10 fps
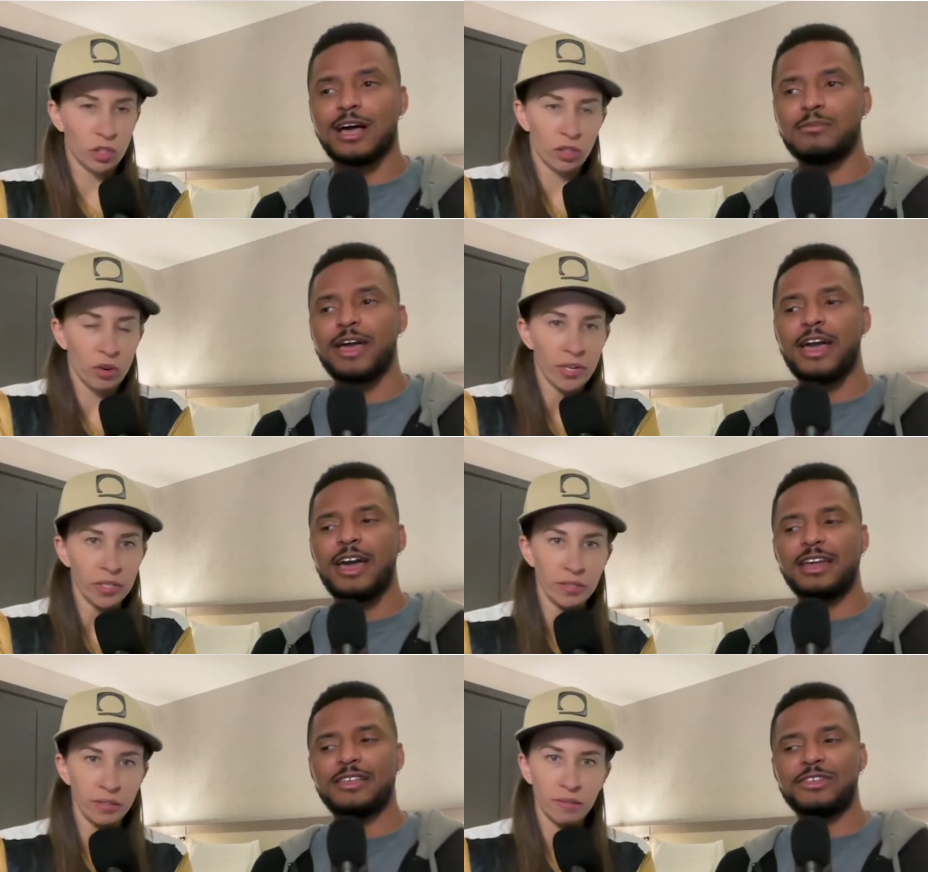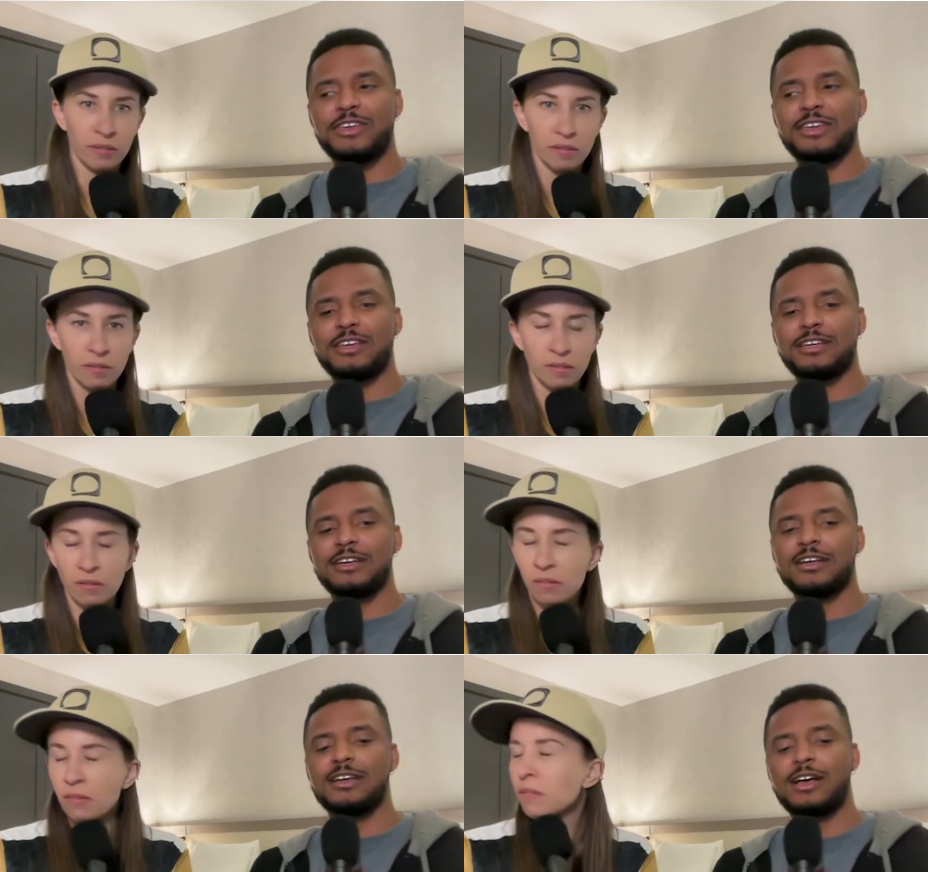Speaker 1: The greatest. And I think
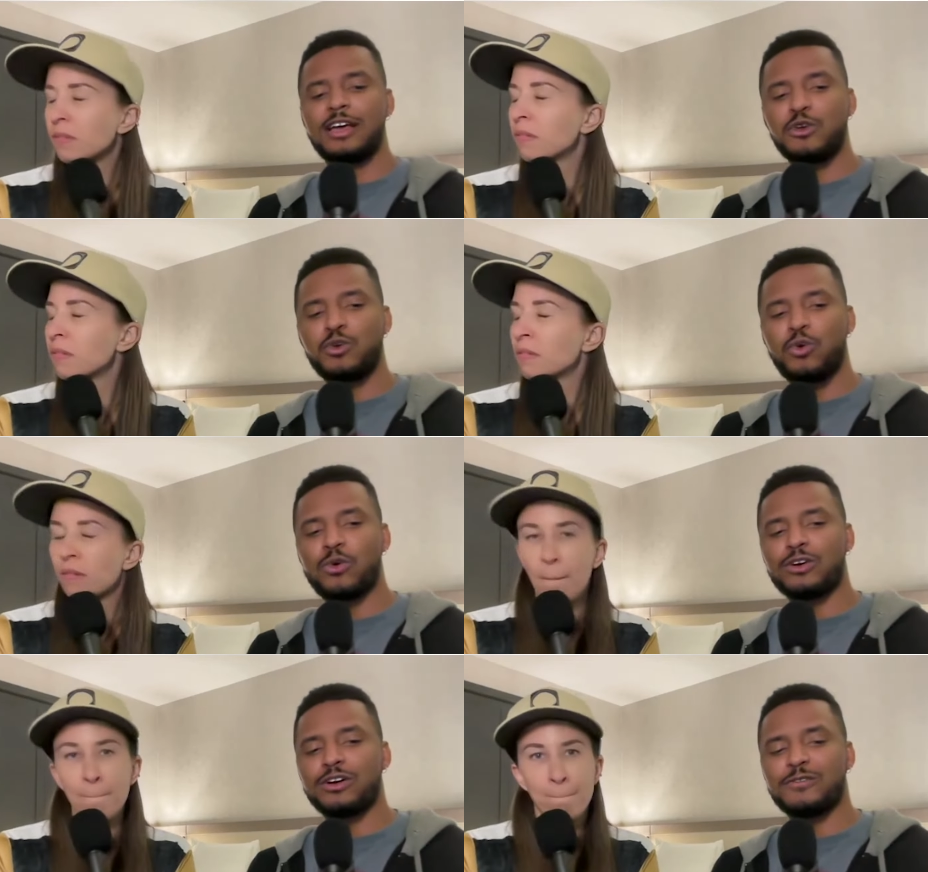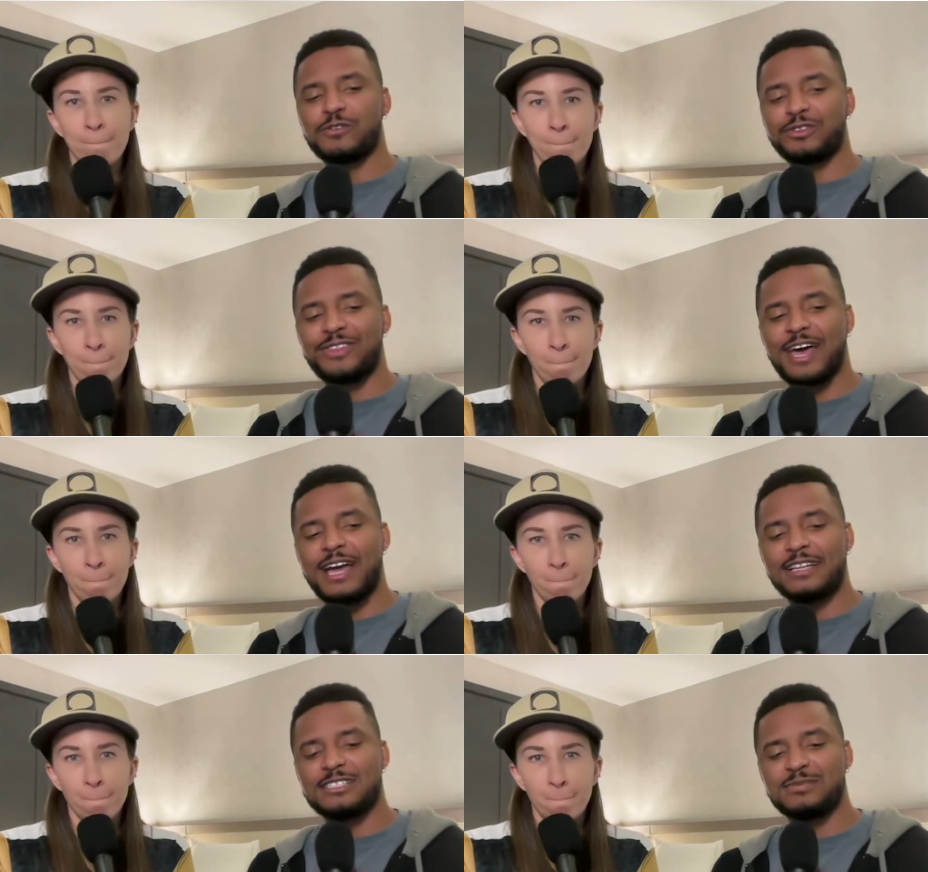in order for
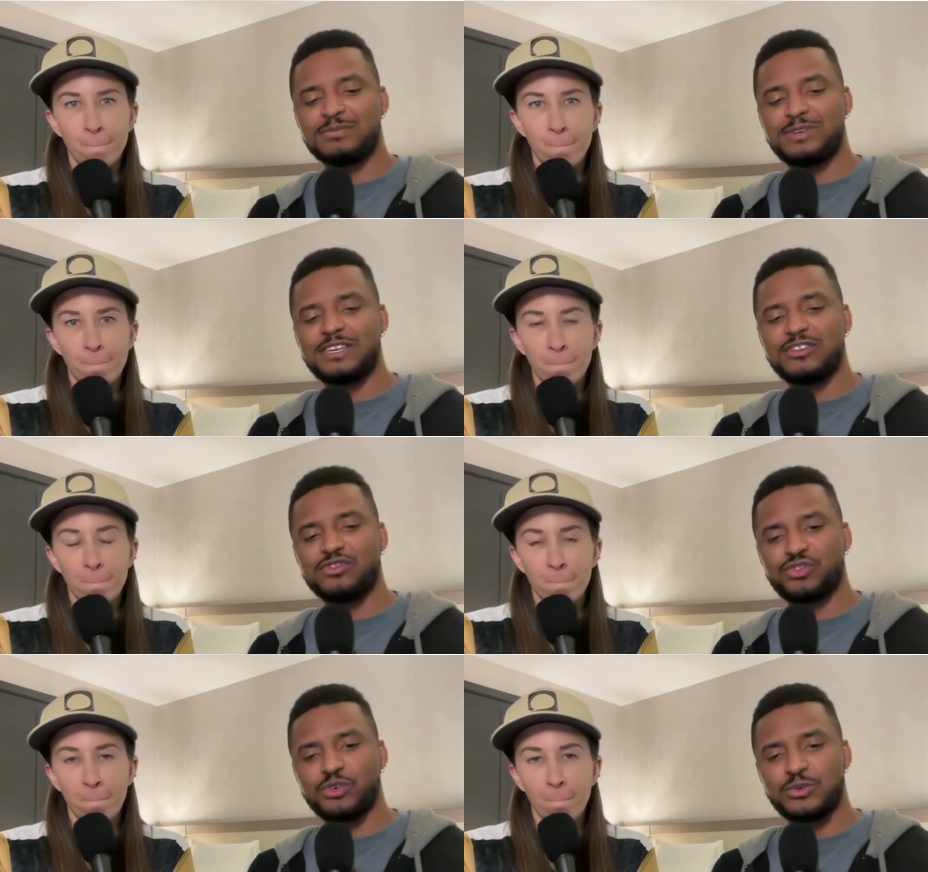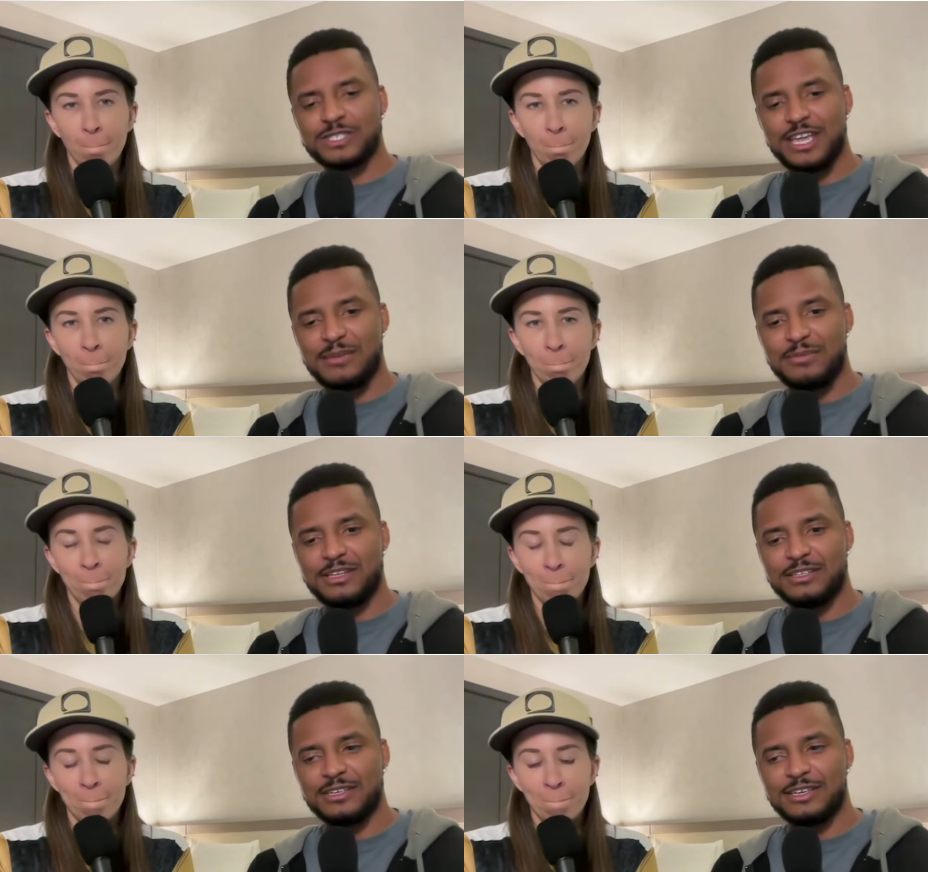that to be a true statement,